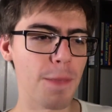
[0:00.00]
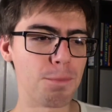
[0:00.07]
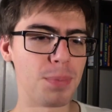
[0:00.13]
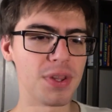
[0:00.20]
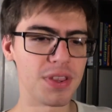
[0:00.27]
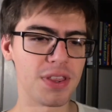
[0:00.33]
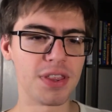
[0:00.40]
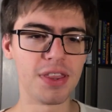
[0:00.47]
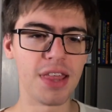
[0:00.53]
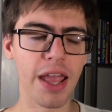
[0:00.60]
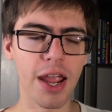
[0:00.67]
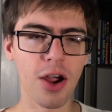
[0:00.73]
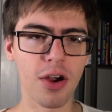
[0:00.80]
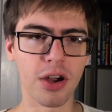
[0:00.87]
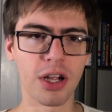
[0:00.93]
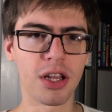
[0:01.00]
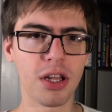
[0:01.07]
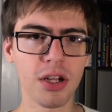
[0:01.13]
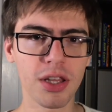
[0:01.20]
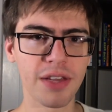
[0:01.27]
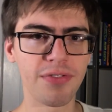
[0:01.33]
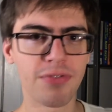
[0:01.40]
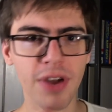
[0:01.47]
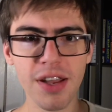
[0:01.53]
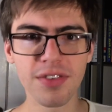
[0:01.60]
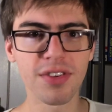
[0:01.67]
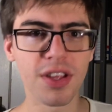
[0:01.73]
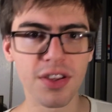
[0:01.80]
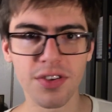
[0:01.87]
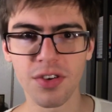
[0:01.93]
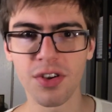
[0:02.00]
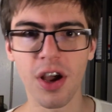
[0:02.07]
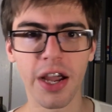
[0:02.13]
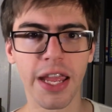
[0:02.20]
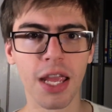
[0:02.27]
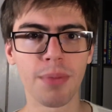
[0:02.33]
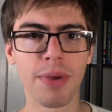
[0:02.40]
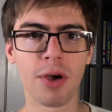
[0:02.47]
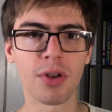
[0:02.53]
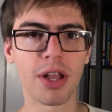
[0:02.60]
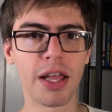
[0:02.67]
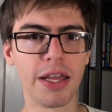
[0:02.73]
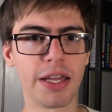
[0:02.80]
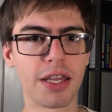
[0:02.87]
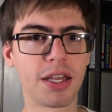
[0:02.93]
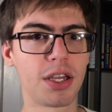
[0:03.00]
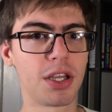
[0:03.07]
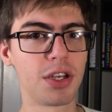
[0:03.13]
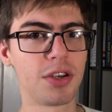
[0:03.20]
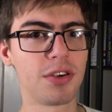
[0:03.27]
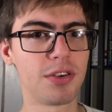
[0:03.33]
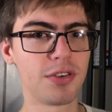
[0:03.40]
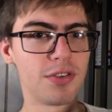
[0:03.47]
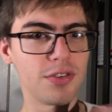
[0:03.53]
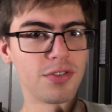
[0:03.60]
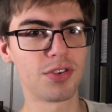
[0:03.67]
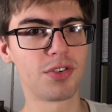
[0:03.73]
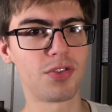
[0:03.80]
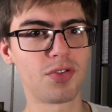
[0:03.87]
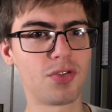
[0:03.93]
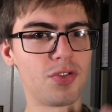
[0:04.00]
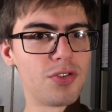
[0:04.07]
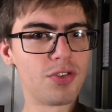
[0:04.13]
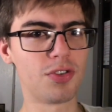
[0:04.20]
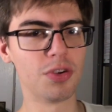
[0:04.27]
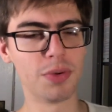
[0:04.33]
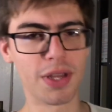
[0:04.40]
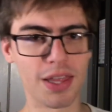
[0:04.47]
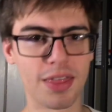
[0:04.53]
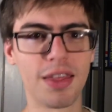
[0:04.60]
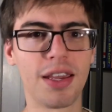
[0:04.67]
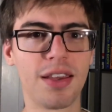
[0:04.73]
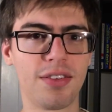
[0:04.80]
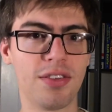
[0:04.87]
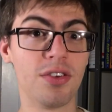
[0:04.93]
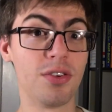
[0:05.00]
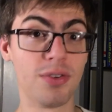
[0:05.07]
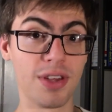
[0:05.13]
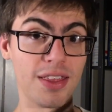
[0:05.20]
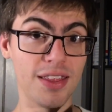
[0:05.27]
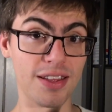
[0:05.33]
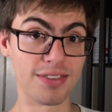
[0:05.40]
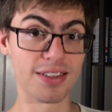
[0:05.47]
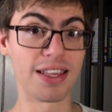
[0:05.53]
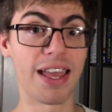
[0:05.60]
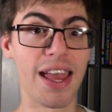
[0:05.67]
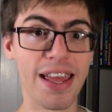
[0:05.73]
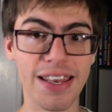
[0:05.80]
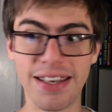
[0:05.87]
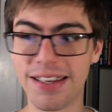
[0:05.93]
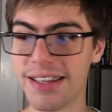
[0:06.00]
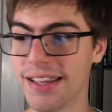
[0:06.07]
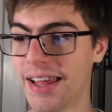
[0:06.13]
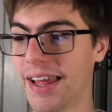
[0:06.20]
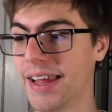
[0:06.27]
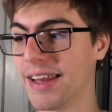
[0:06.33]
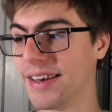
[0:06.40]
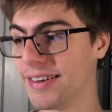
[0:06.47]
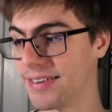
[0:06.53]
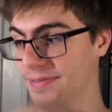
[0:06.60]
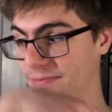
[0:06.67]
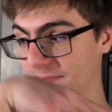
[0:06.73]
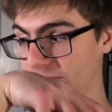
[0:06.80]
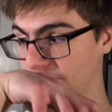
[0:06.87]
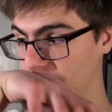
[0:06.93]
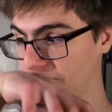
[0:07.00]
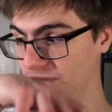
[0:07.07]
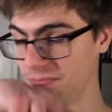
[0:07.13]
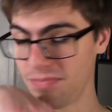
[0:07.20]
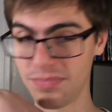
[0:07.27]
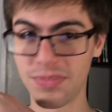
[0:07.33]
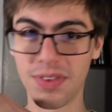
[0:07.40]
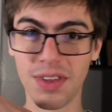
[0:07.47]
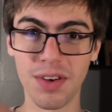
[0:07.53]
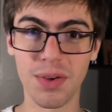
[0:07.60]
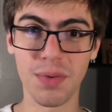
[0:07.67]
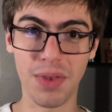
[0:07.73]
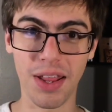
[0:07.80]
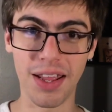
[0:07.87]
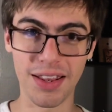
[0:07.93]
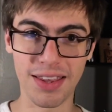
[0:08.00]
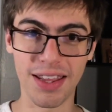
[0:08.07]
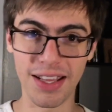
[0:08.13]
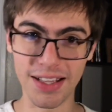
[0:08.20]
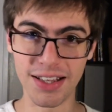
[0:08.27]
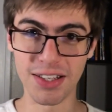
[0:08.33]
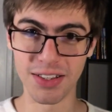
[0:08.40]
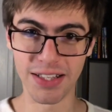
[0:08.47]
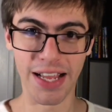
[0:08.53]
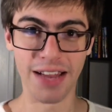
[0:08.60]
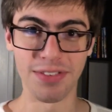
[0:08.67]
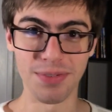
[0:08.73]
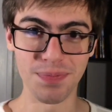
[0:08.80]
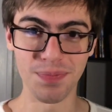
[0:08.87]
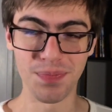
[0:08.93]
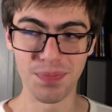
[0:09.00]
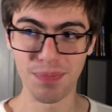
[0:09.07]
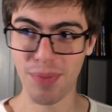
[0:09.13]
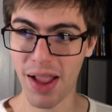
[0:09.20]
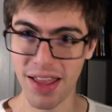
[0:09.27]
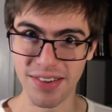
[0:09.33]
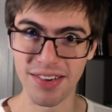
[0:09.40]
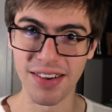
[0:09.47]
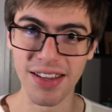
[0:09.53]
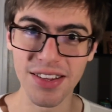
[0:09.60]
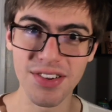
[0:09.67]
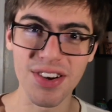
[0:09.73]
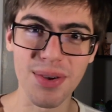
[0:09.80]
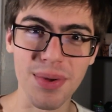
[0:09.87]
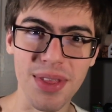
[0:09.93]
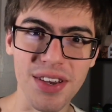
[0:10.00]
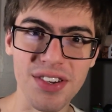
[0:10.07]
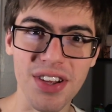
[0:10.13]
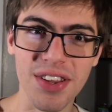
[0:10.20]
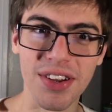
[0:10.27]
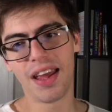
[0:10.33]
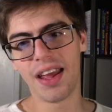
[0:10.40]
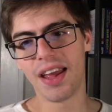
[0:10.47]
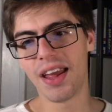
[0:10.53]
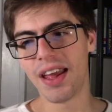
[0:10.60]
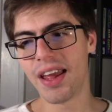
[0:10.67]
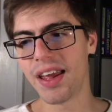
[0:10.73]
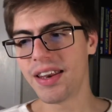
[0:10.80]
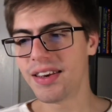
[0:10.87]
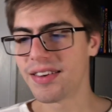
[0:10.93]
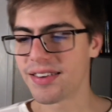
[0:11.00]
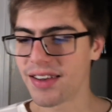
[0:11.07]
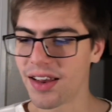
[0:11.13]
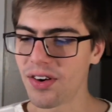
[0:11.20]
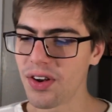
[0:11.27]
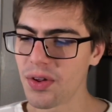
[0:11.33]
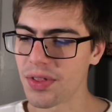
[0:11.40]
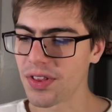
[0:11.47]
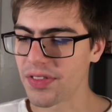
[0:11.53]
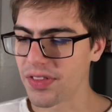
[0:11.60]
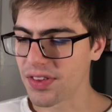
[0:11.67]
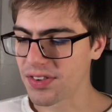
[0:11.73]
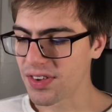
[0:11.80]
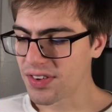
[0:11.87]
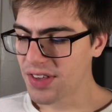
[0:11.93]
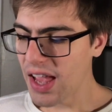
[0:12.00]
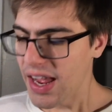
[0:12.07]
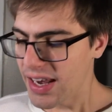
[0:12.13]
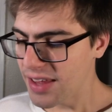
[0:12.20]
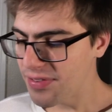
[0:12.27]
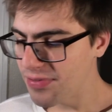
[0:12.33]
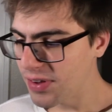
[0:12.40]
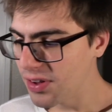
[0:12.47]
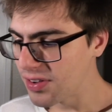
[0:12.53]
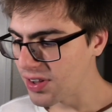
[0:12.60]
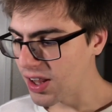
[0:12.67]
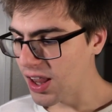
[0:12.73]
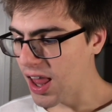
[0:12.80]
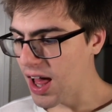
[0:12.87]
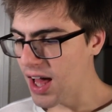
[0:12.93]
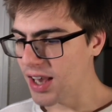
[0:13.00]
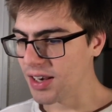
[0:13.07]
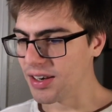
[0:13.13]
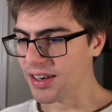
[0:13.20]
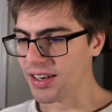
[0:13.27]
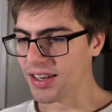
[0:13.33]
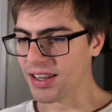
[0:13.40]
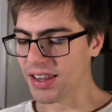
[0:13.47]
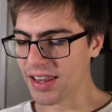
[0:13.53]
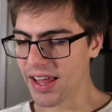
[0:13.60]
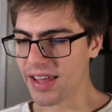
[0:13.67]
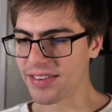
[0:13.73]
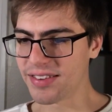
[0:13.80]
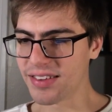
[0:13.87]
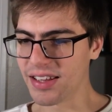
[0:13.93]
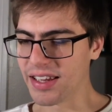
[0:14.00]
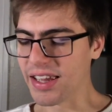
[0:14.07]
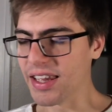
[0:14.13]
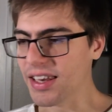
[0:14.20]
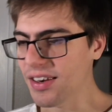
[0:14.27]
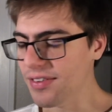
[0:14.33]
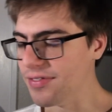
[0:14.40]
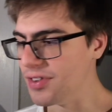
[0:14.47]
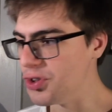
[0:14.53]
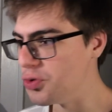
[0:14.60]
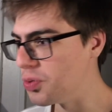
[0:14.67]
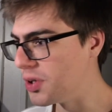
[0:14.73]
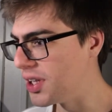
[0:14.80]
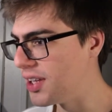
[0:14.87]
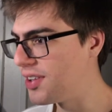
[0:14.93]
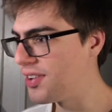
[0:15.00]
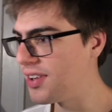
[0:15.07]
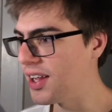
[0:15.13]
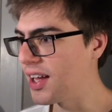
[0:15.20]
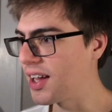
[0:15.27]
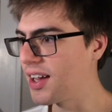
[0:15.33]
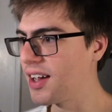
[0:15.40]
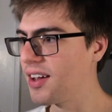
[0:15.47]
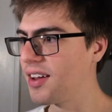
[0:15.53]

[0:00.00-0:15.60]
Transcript: But they are clearly friends because they're talking about like doing things and doing things again, and they clearly have a past and a history with each other. And I don't know, the society feels a lot less like individualistic